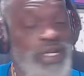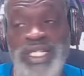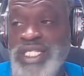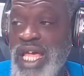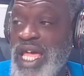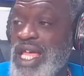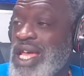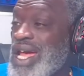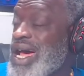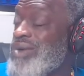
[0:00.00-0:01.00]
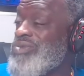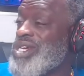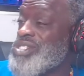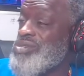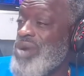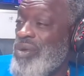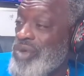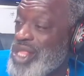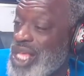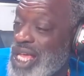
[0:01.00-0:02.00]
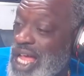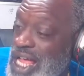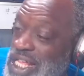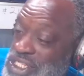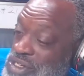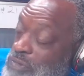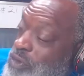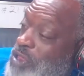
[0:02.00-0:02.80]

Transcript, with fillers: the day. I rushed through everything. I got you the pretty